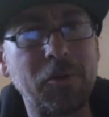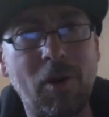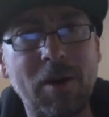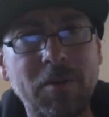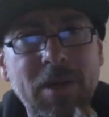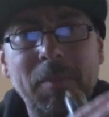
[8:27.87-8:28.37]

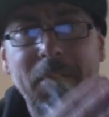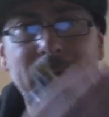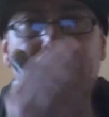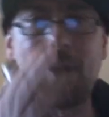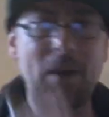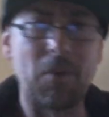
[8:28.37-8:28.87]
ground. That
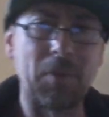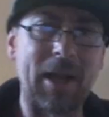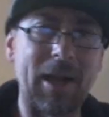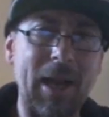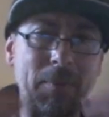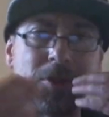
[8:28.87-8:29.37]
middle ground and
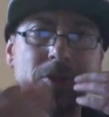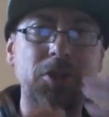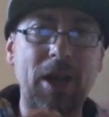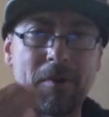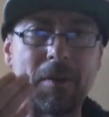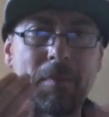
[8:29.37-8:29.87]
that lemon and
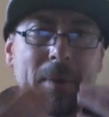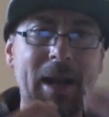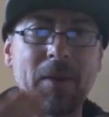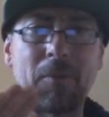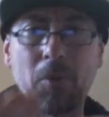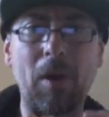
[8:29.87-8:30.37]
cherry are
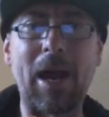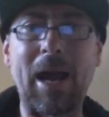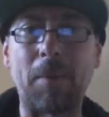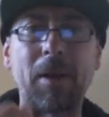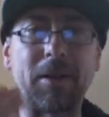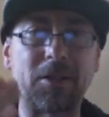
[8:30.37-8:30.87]
playing quite
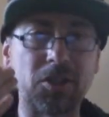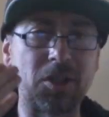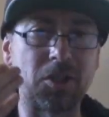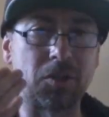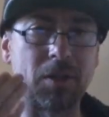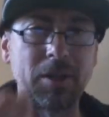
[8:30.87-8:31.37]
happily, and just
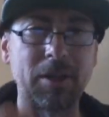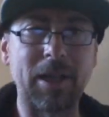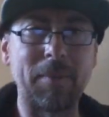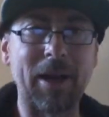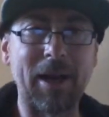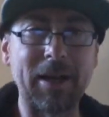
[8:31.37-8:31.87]
the
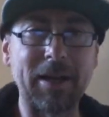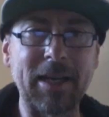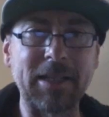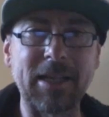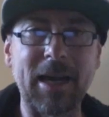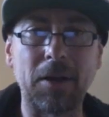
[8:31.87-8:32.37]
lemonade
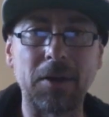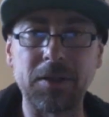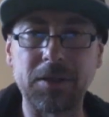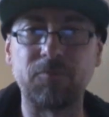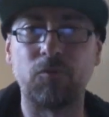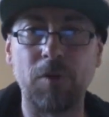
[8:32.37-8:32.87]
exhale
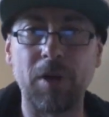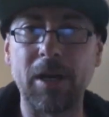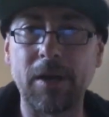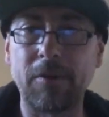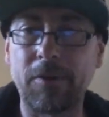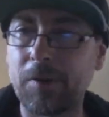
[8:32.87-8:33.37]
is
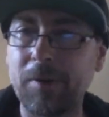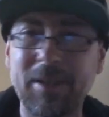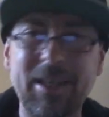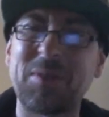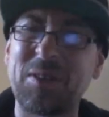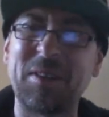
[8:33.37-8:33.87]
really, it
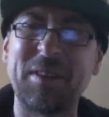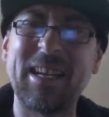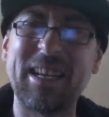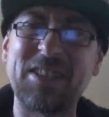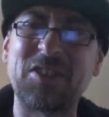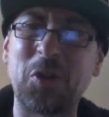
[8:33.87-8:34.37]

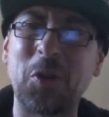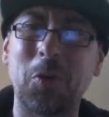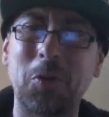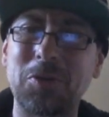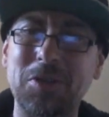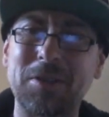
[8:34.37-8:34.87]
is
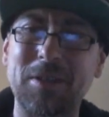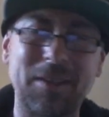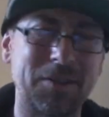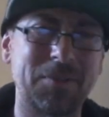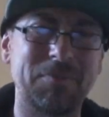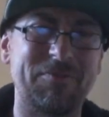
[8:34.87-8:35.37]
gorgeous.
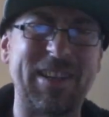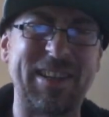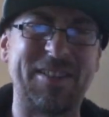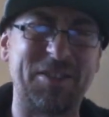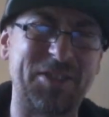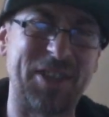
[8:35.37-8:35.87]
Oh, I don't really
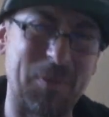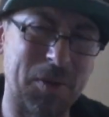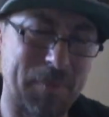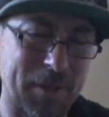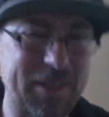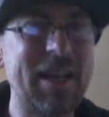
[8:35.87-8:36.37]
like using that
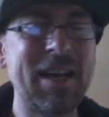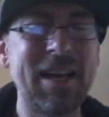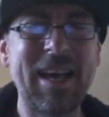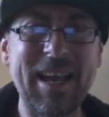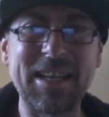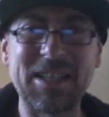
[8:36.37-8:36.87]
word, but
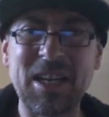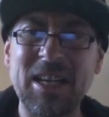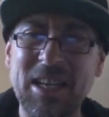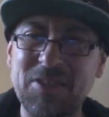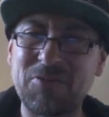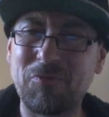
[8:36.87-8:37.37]

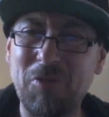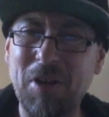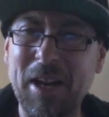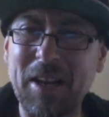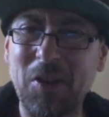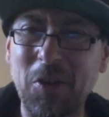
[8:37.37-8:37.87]
it's
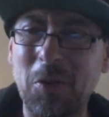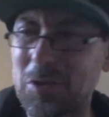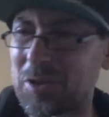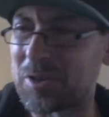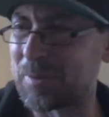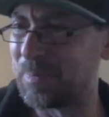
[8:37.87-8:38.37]
really
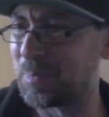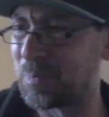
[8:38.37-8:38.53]
gorgeous.